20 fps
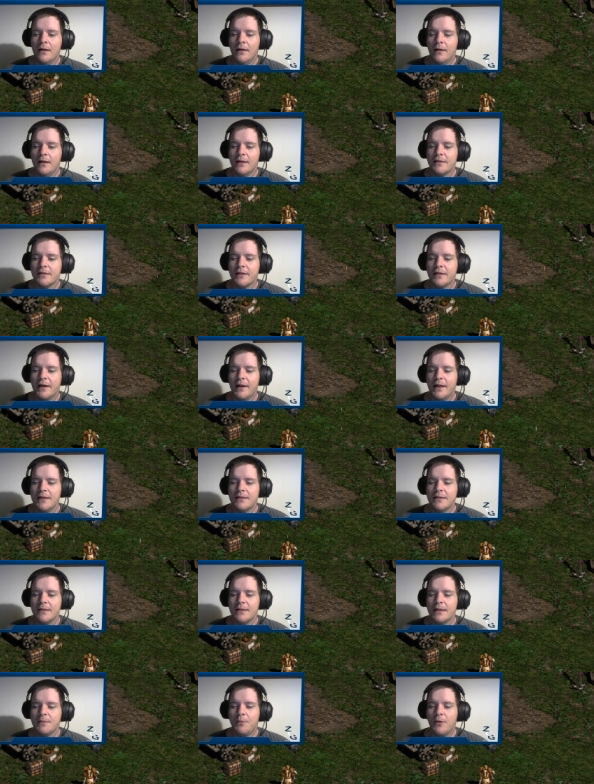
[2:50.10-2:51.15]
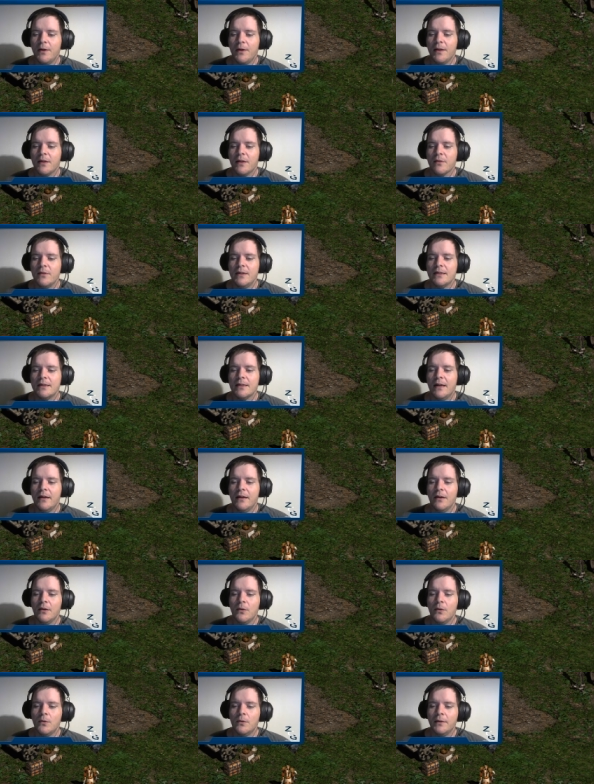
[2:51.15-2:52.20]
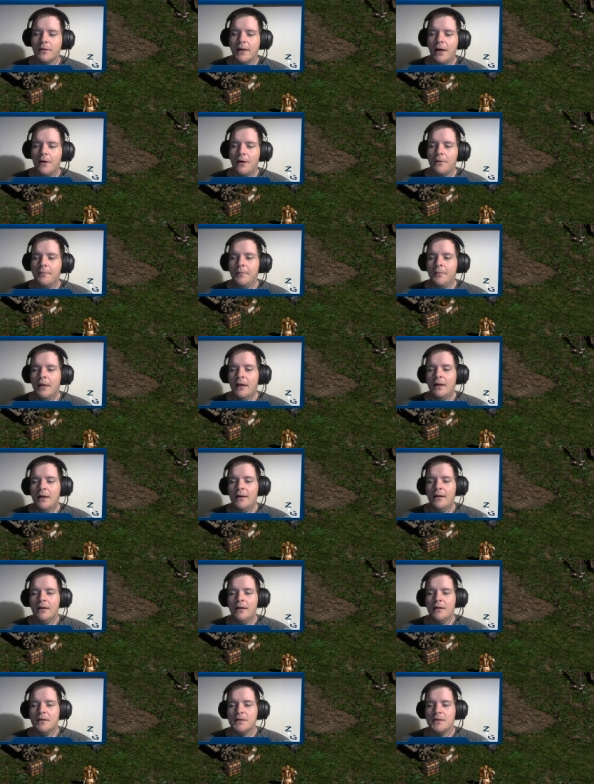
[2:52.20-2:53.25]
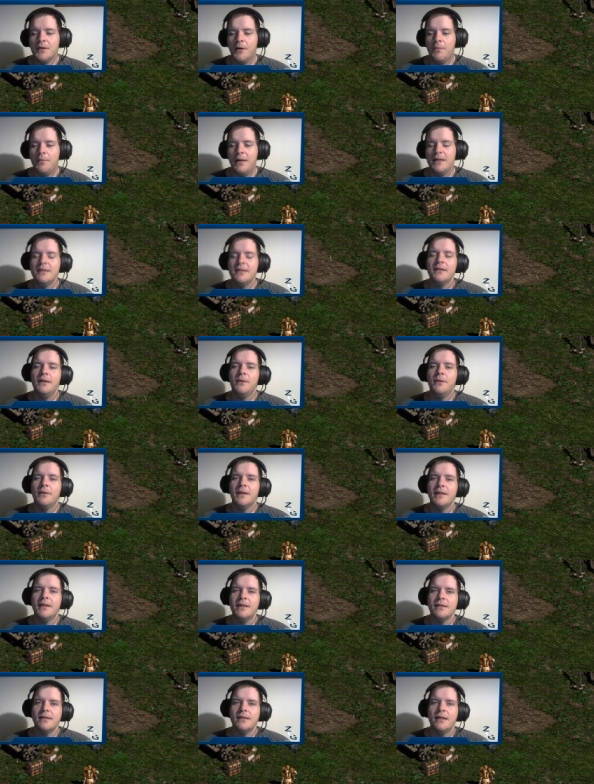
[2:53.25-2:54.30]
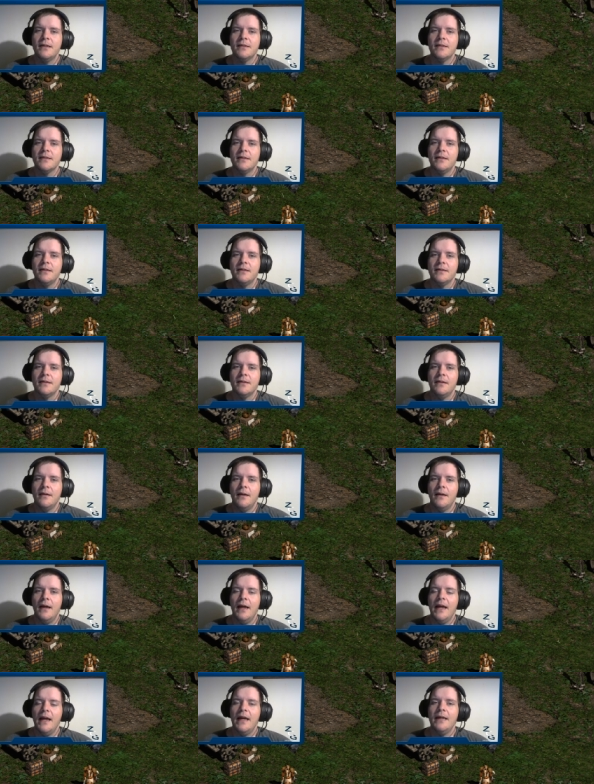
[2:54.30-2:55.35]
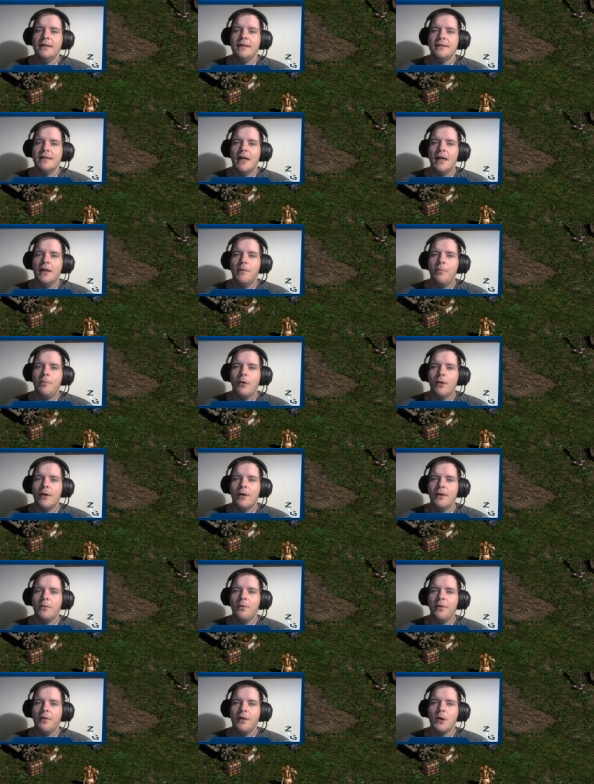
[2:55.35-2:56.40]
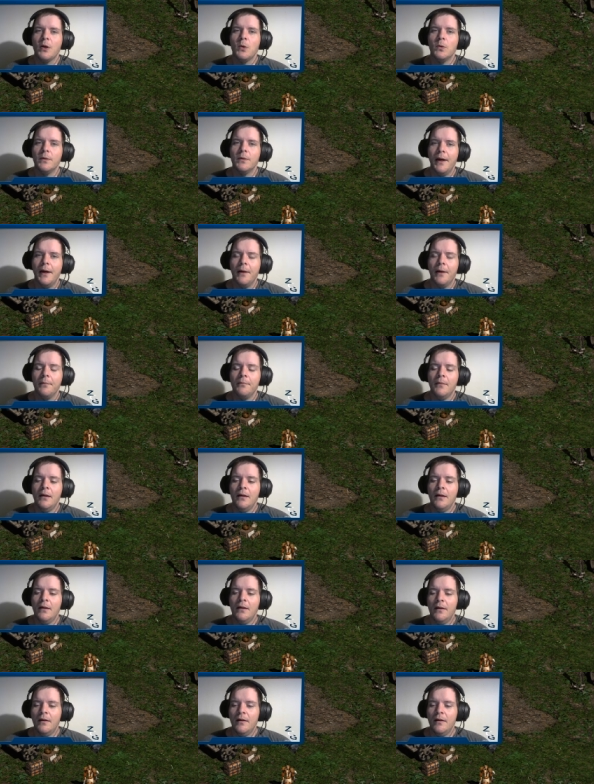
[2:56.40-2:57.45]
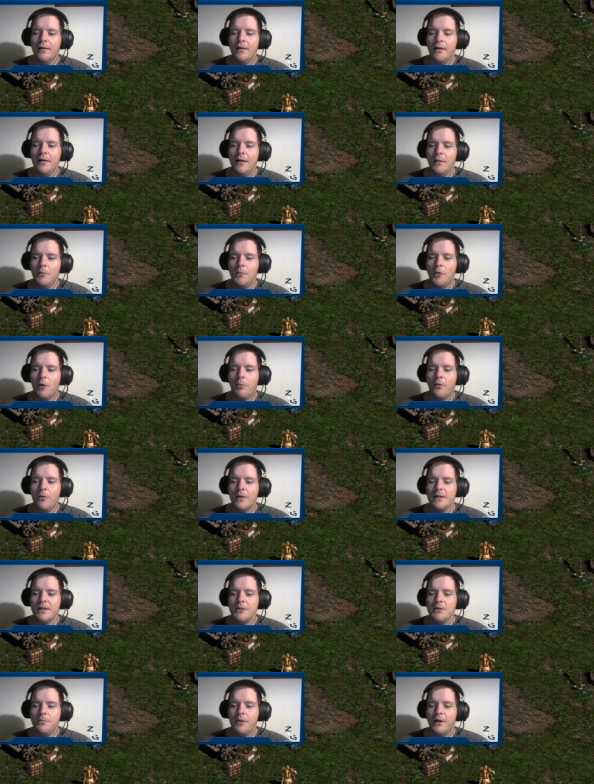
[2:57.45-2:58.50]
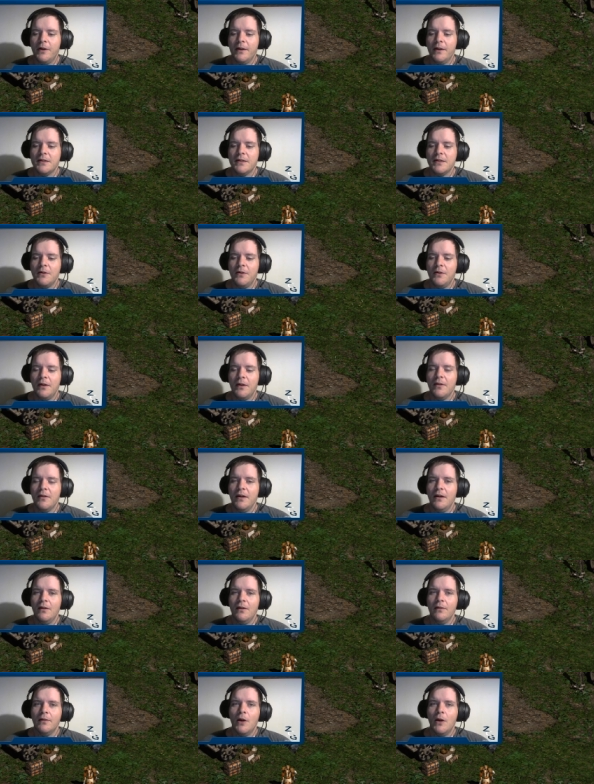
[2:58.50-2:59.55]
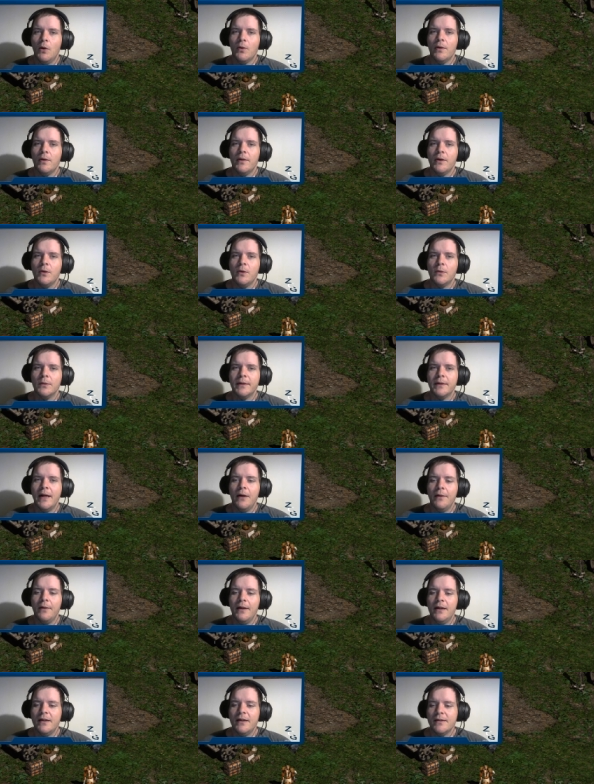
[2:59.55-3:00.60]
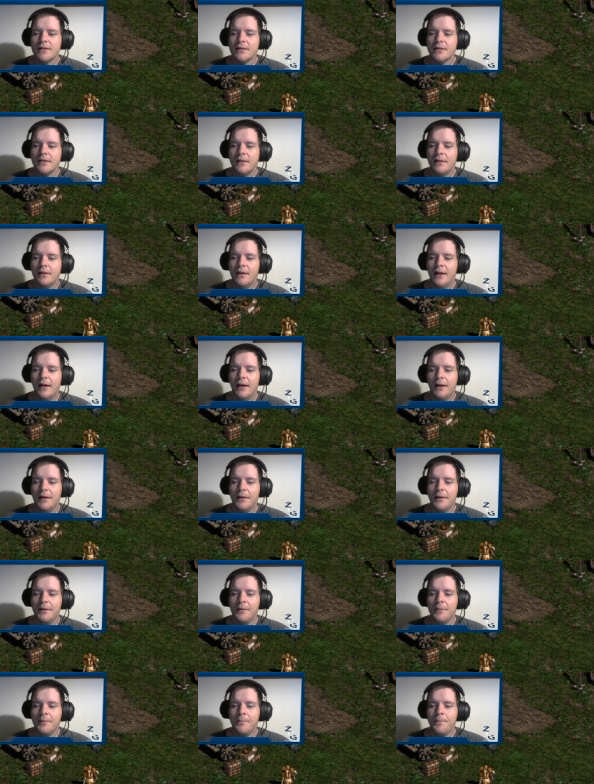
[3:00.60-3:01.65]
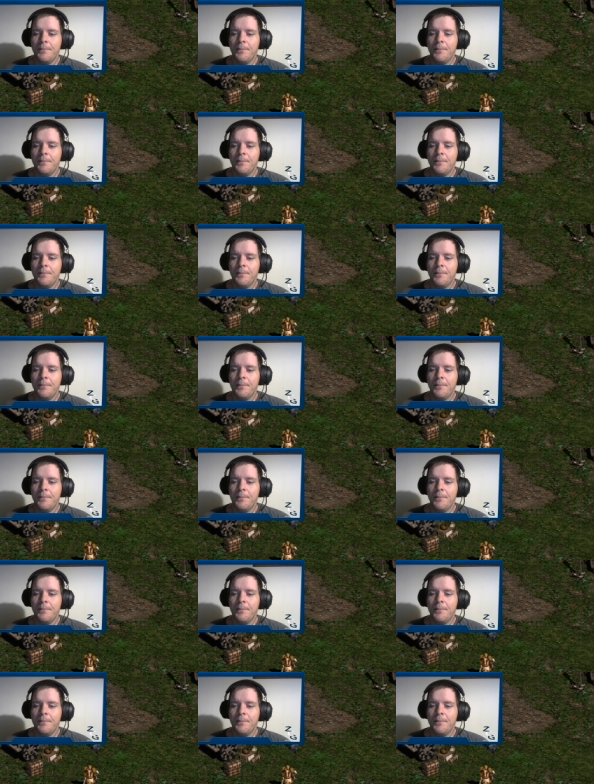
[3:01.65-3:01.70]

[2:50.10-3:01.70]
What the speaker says: It's got a 6.3 second cooldown. So basically what this is a teleport with a cooldown. The more points you put into it, the lower the cooldown is, and